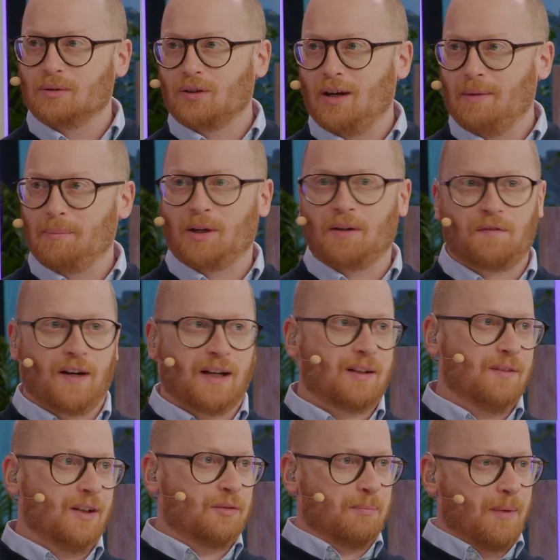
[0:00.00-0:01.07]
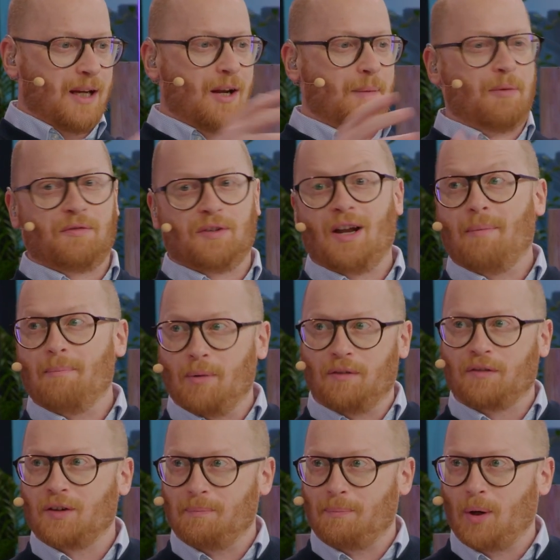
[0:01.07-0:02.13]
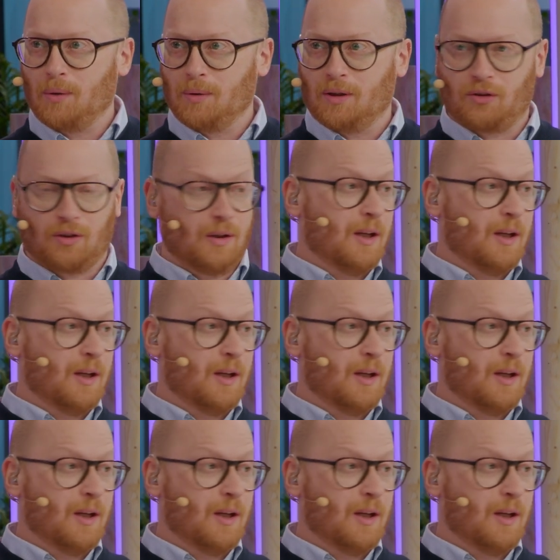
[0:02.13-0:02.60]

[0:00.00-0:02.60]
term, but effectively it's made up of a number of components.